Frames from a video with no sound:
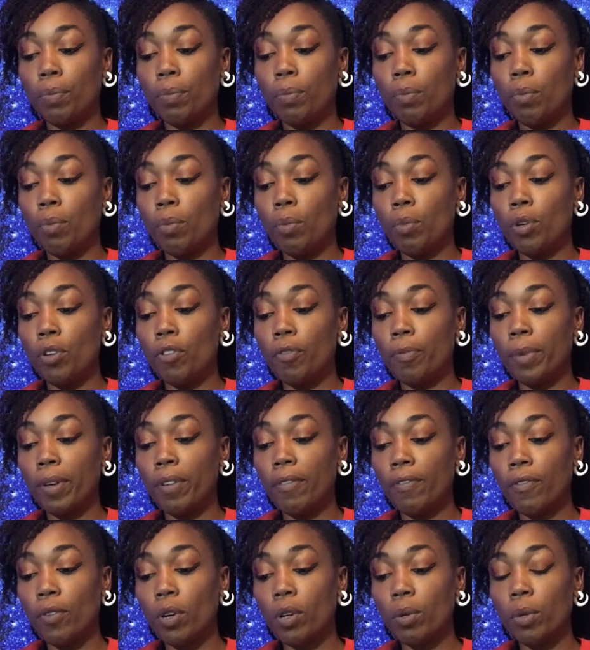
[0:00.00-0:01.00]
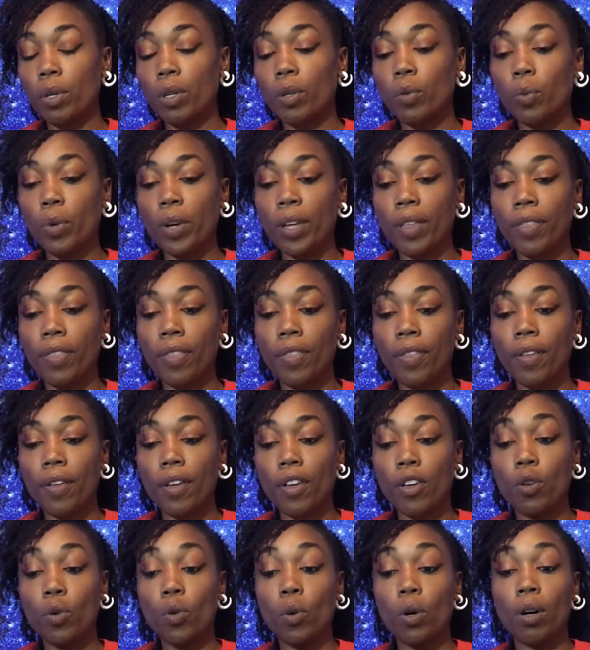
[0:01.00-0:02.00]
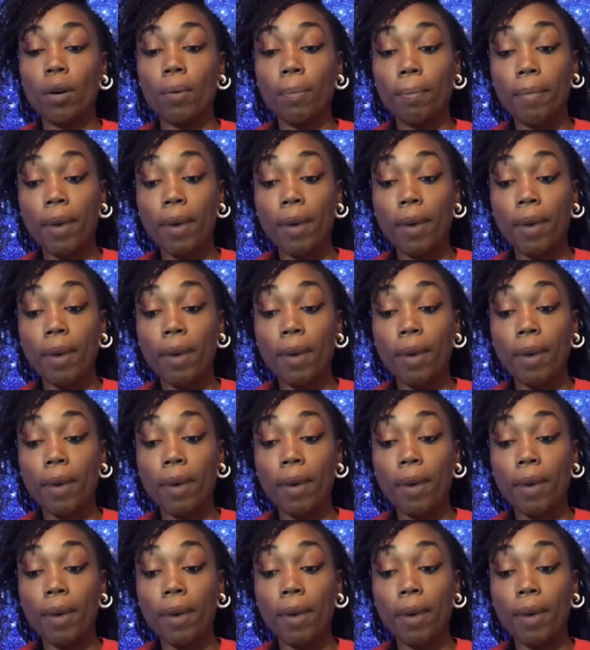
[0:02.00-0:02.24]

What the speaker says: movement forward with your